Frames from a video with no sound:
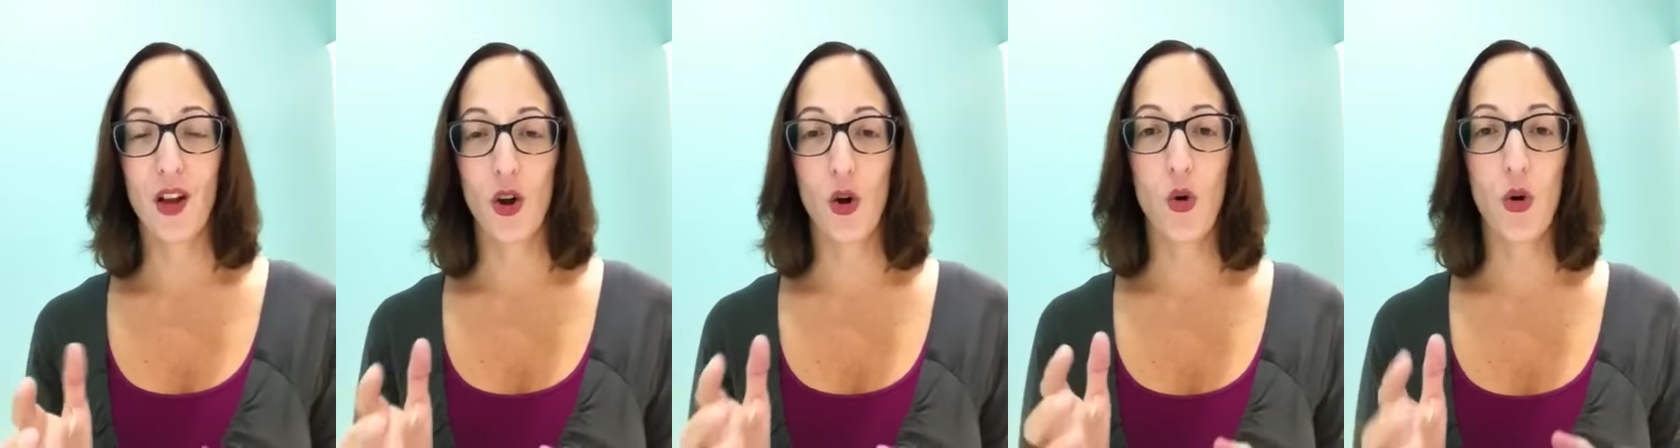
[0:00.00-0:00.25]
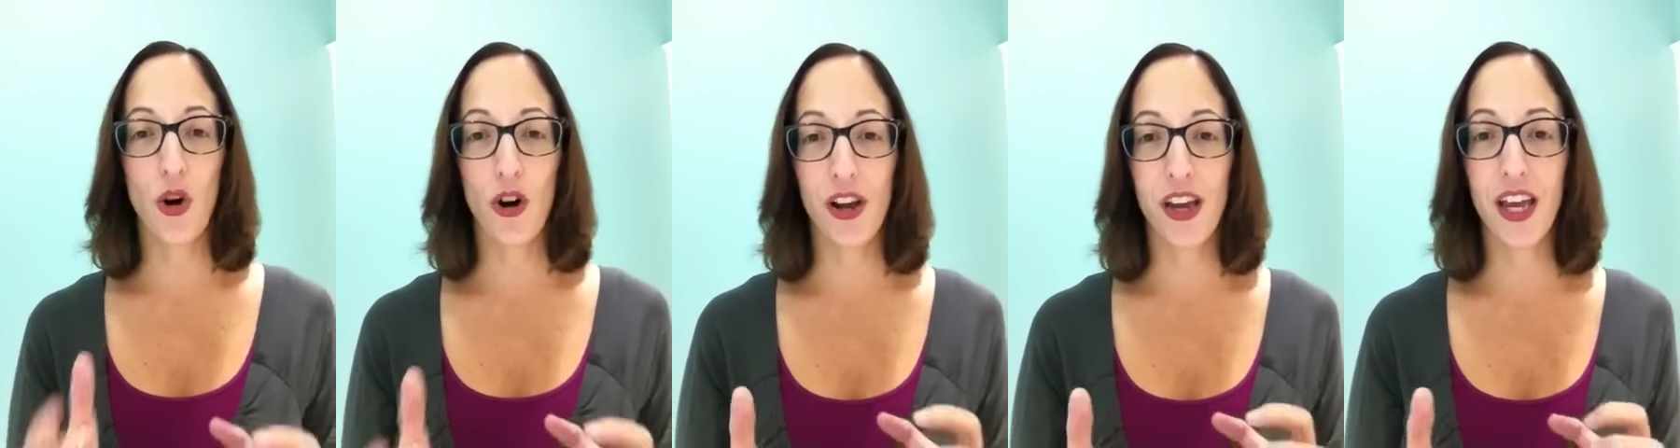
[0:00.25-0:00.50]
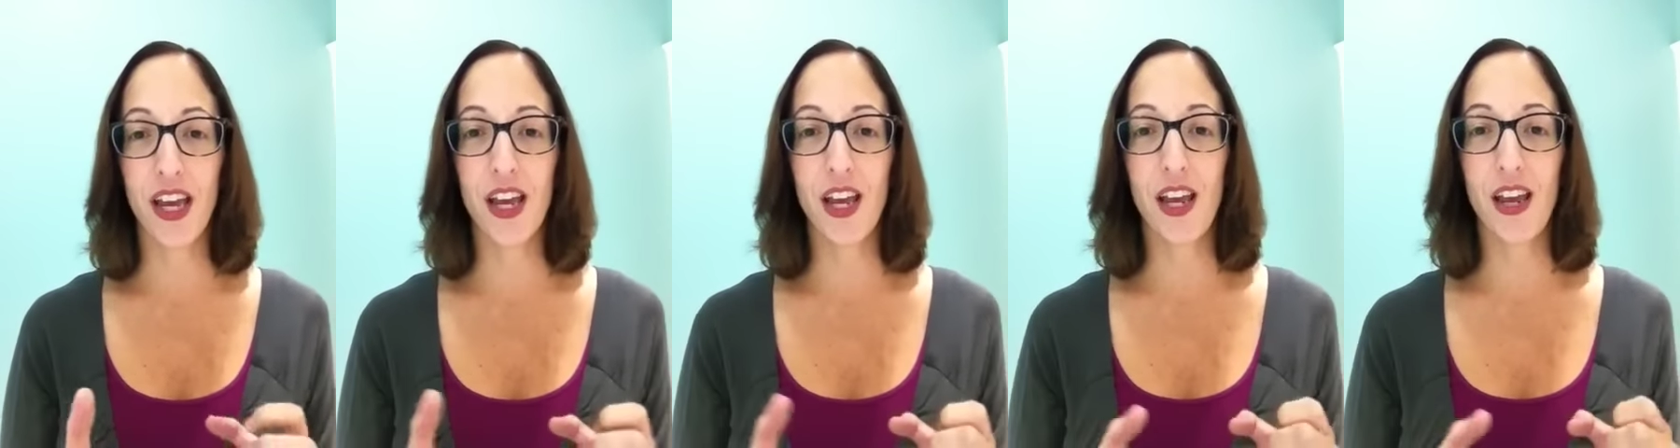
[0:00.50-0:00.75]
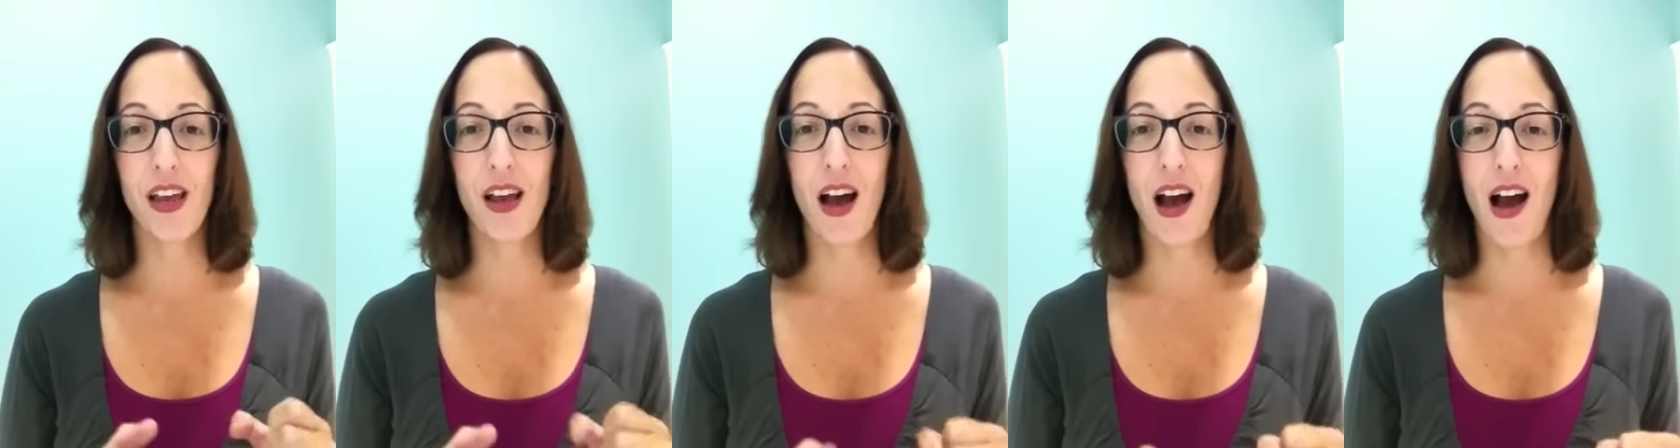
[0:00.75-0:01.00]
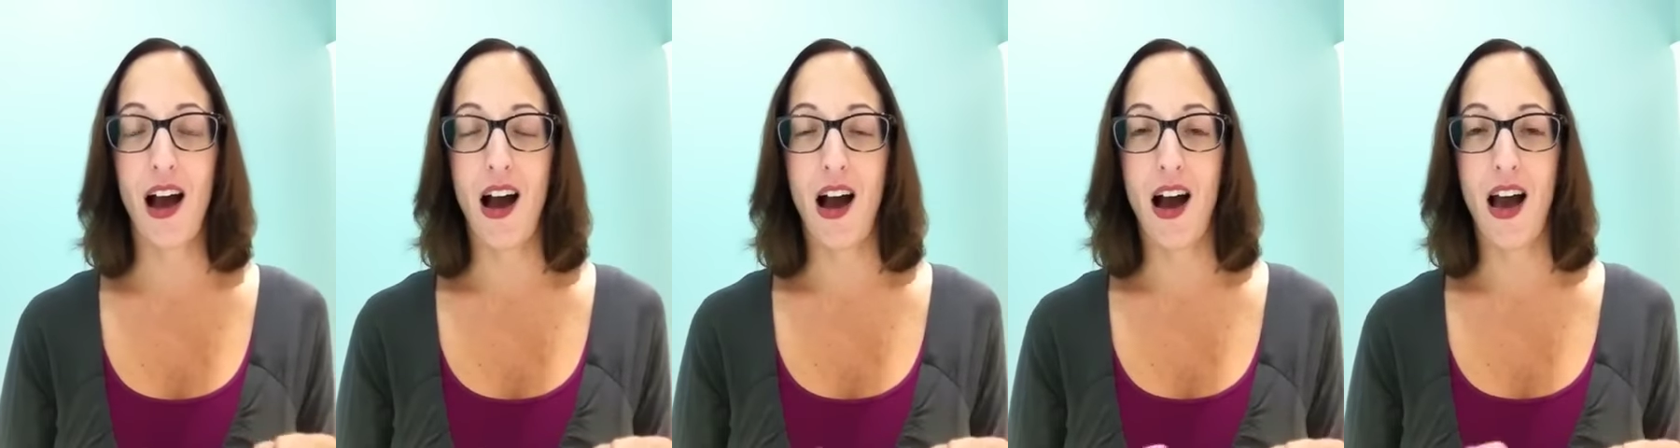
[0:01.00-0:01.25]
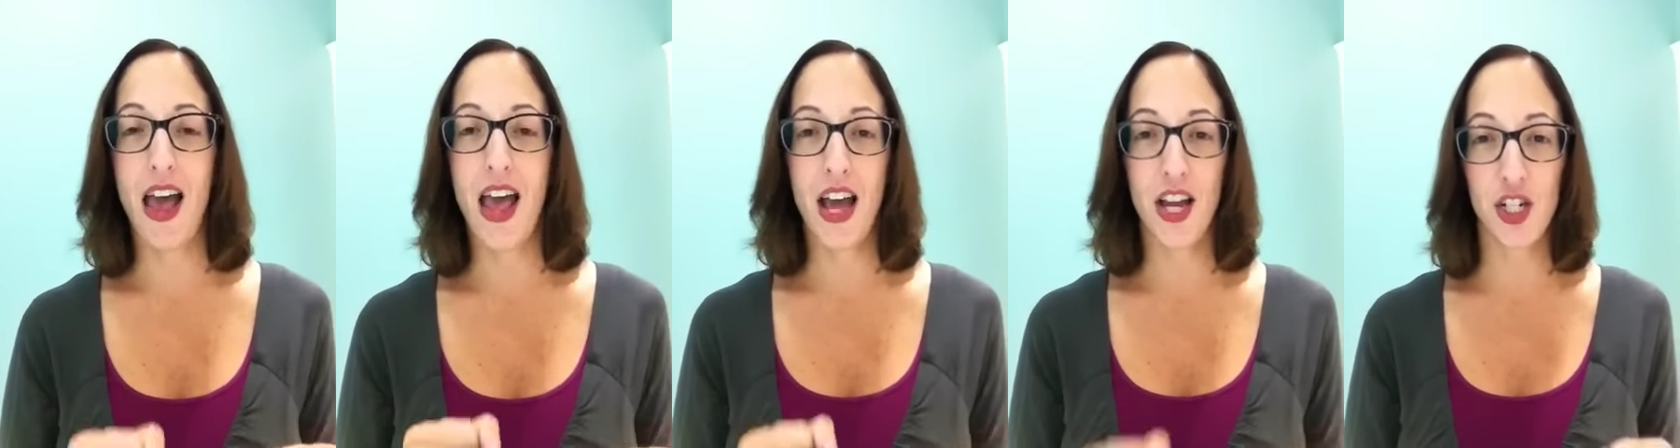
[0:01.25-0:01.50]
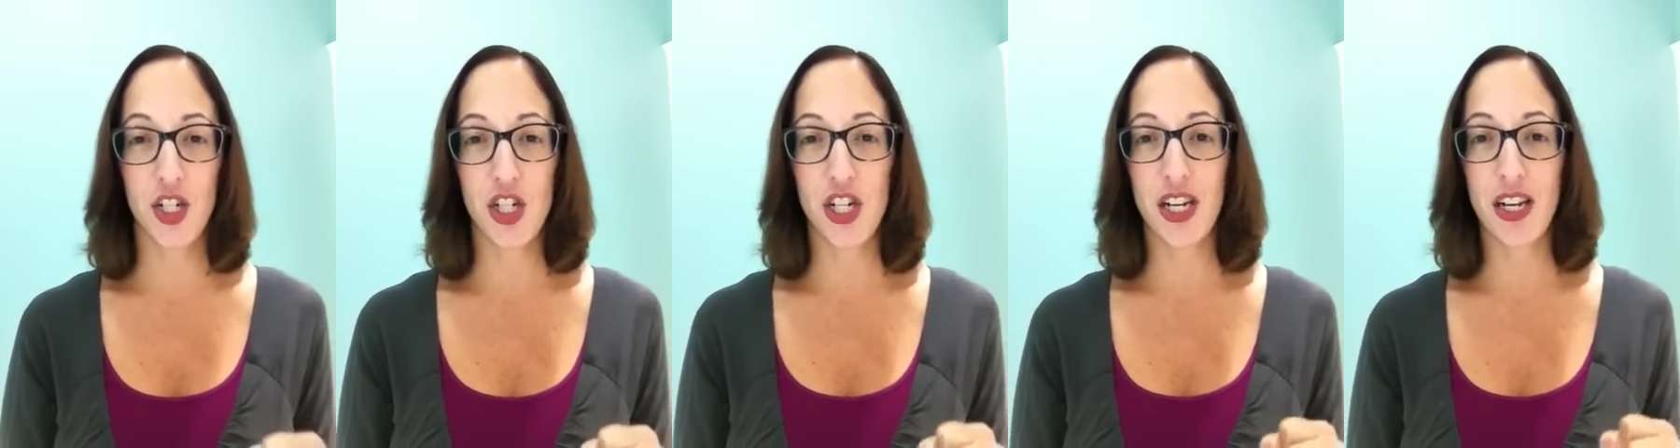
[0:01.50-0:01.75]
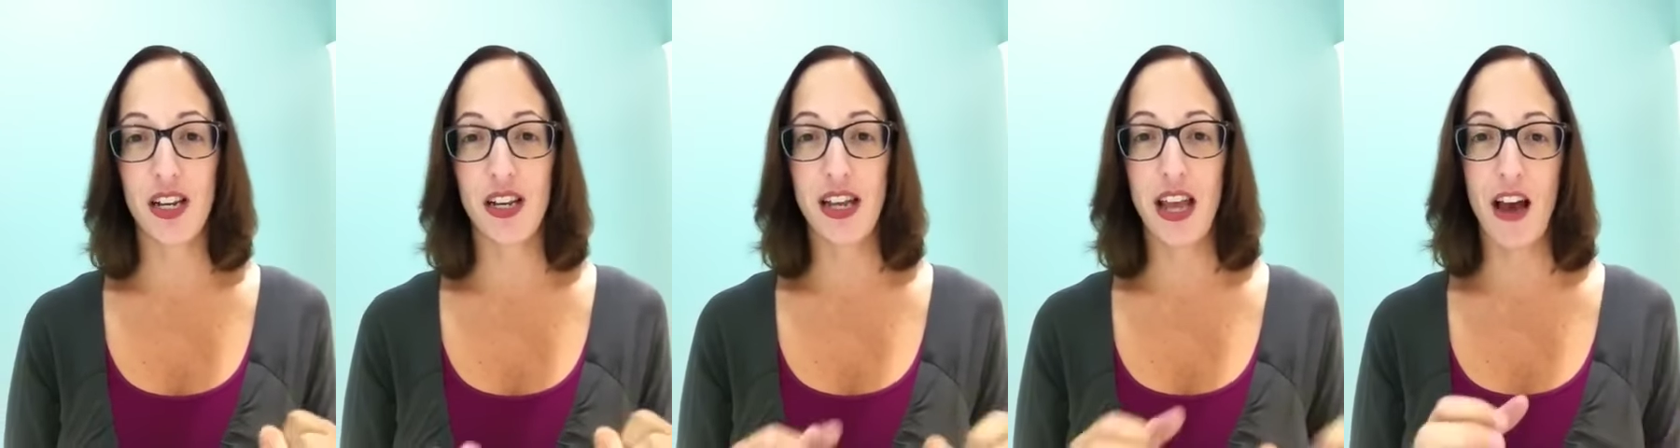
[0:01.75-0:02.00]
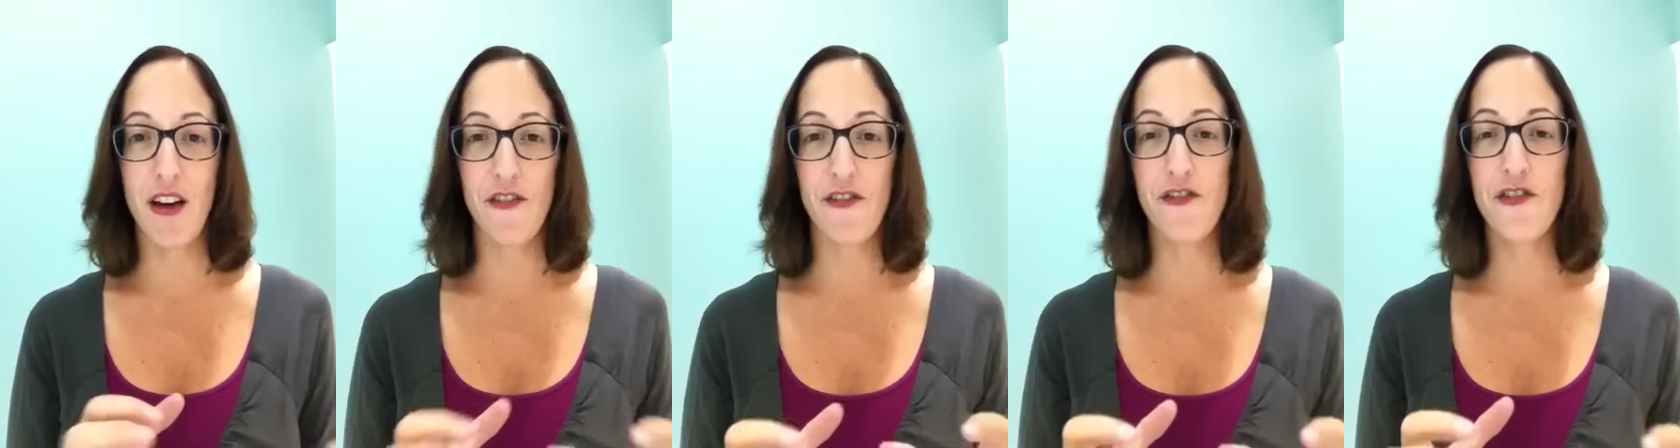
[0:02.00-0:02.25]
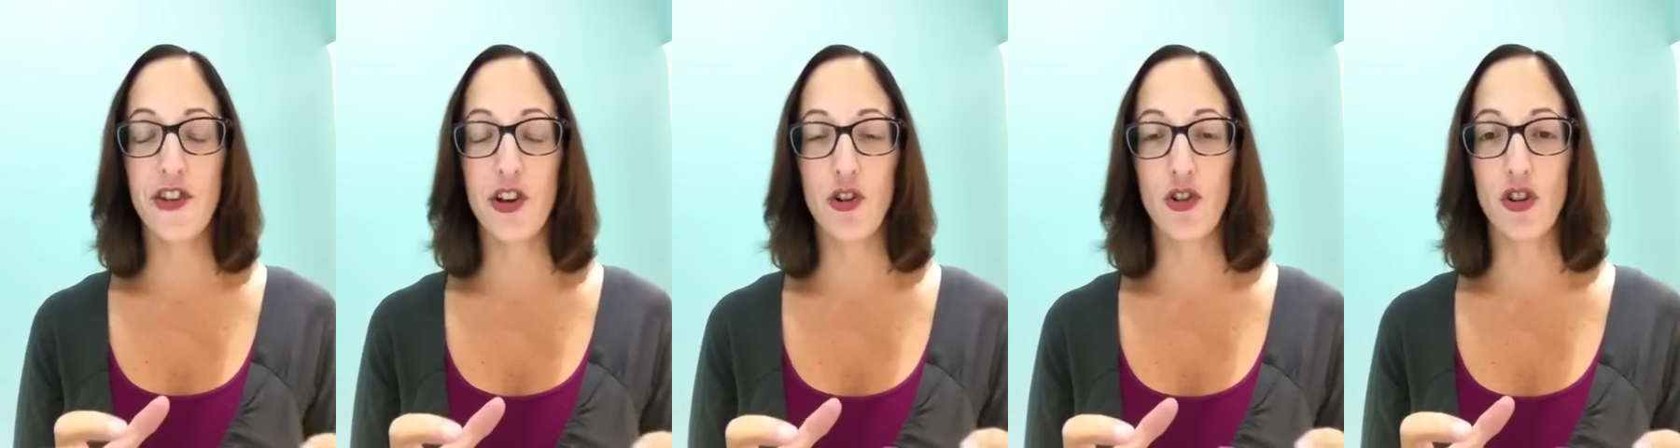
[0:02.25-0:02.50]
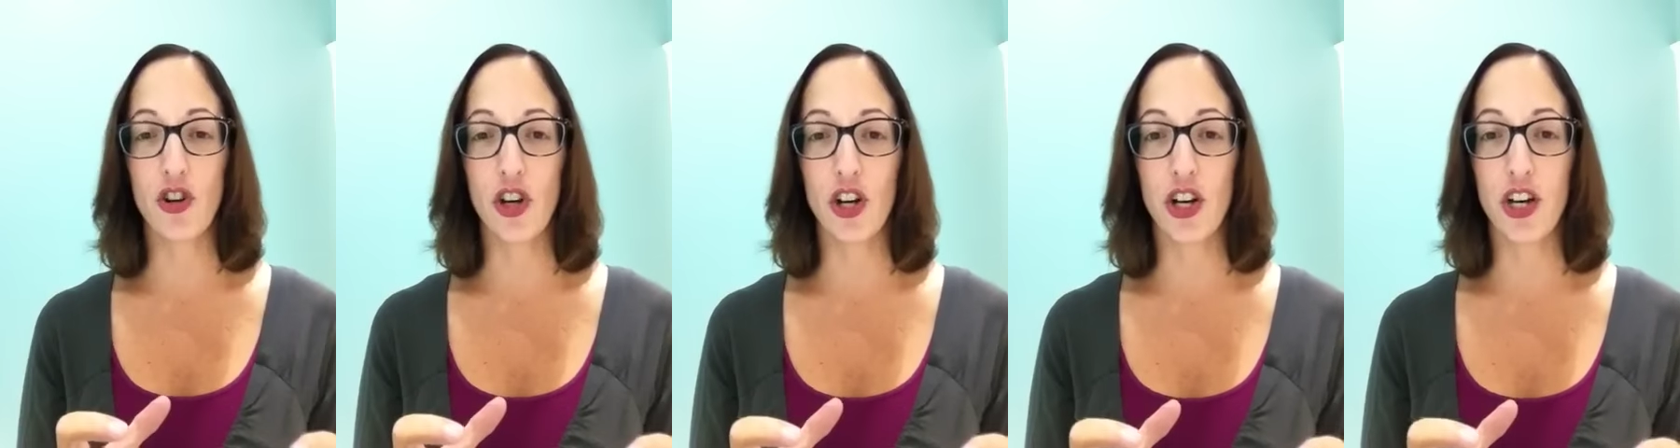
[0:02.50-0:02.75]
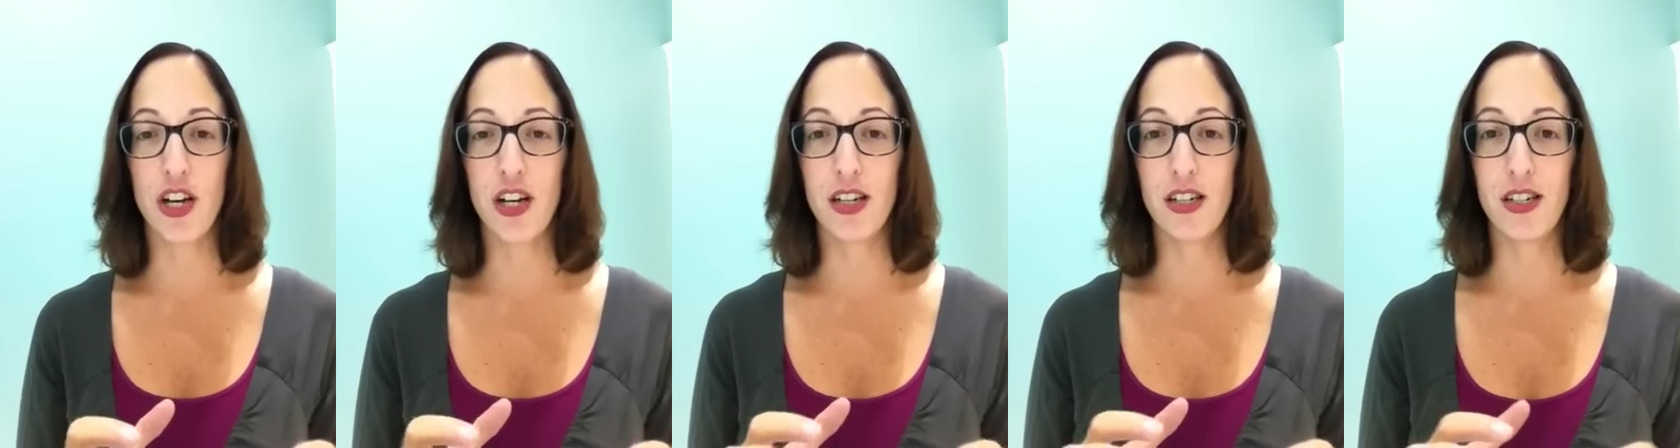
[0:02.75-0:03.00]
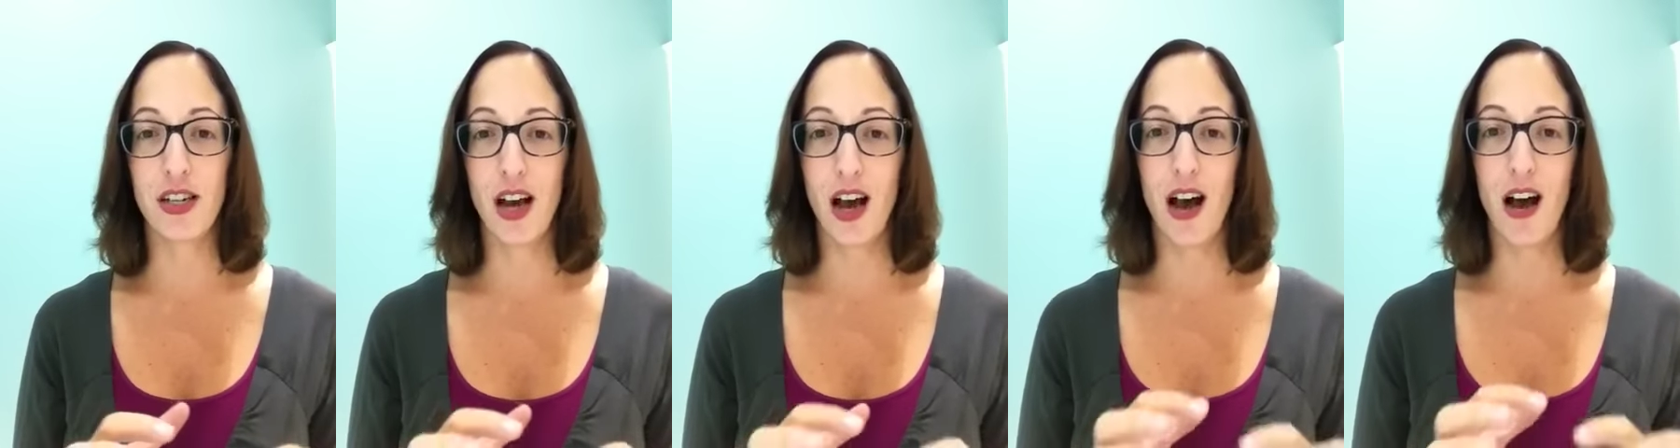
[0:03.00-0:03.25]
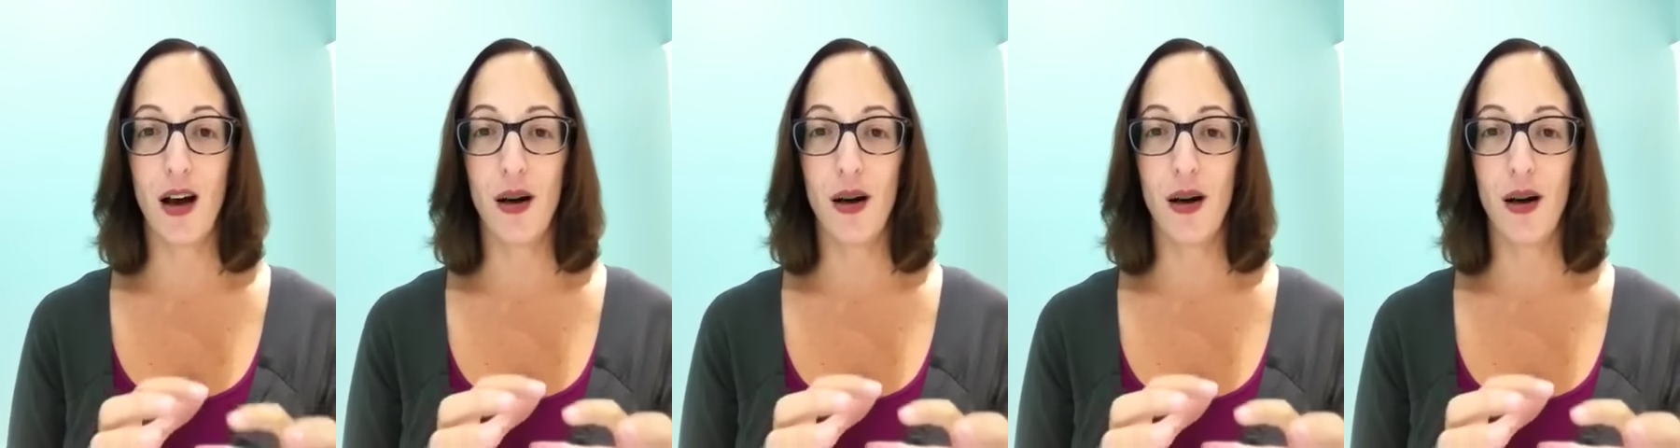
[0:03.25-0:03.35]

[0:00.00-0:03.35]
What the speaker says: quirky, edgy, yet feel-good,